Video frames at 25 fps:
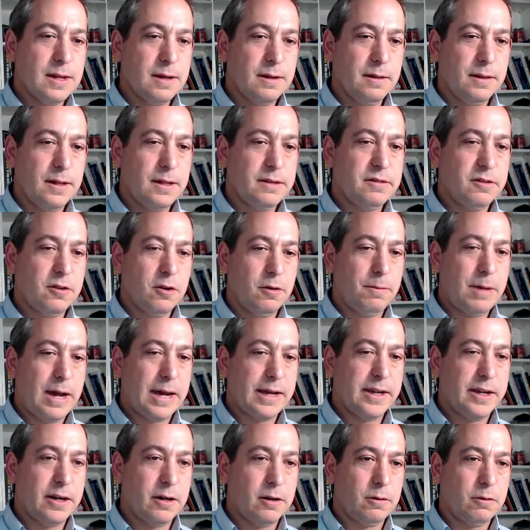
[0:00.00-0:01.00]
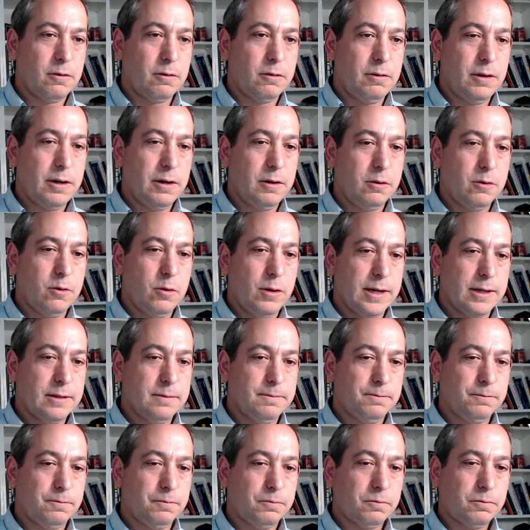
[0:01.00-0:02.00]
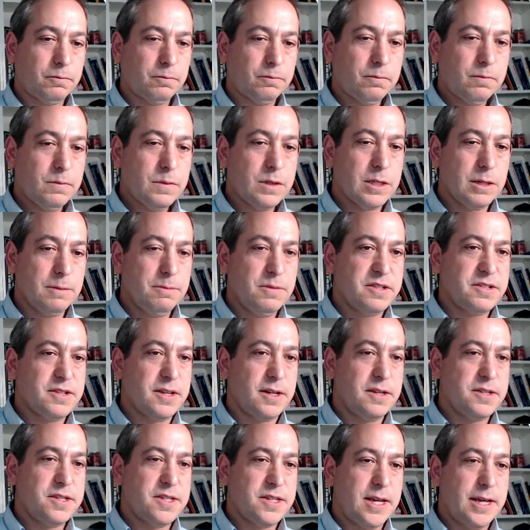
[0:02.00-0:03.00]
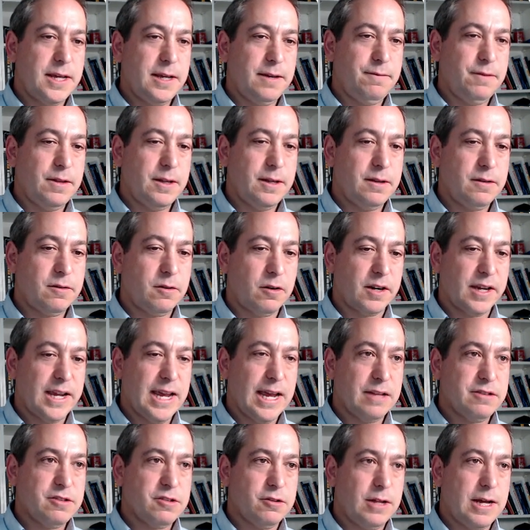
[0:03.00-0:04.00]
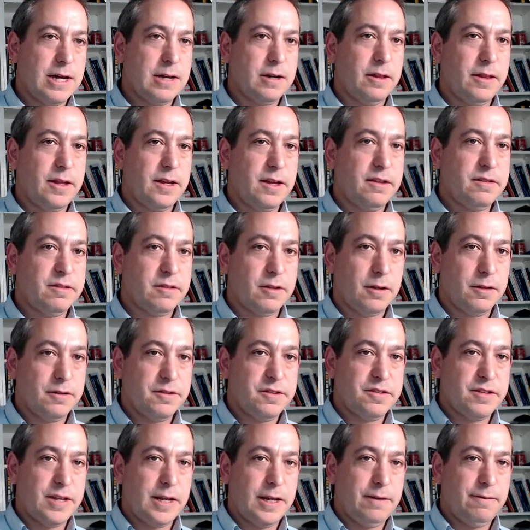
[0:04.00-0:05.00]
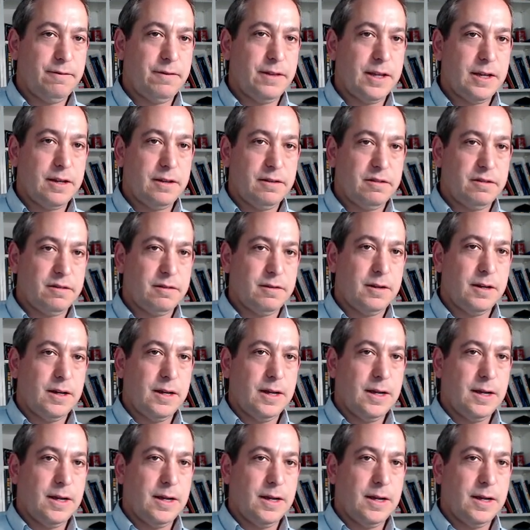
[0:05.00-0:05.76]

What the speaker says: Let's go back here real quick. I'm just going to save this or cancel out of this. I'll save this.